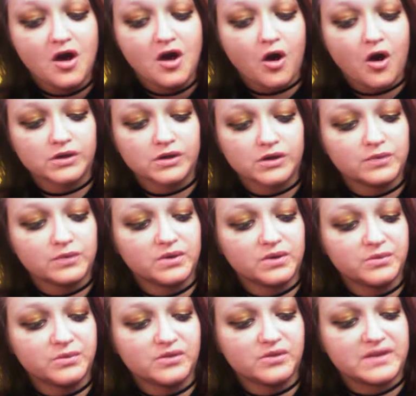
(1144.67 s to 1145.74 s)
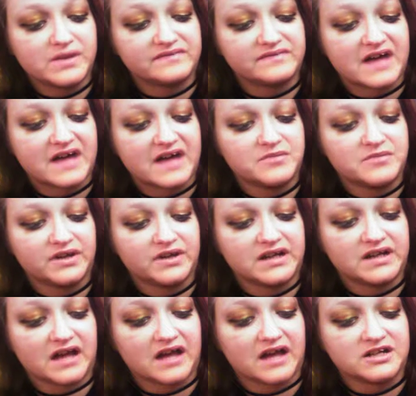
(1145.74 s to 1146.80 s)
Only one will win $5 million
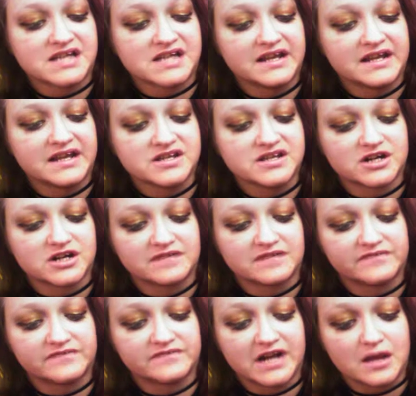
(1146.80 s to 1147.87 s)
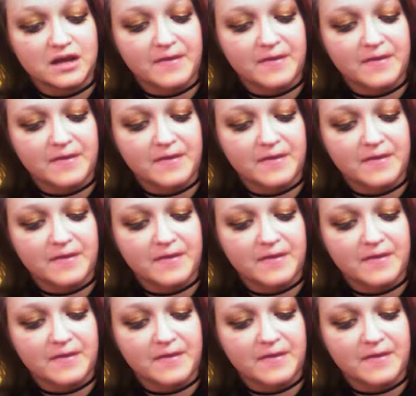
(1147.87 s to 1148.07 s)
and his or her freedom.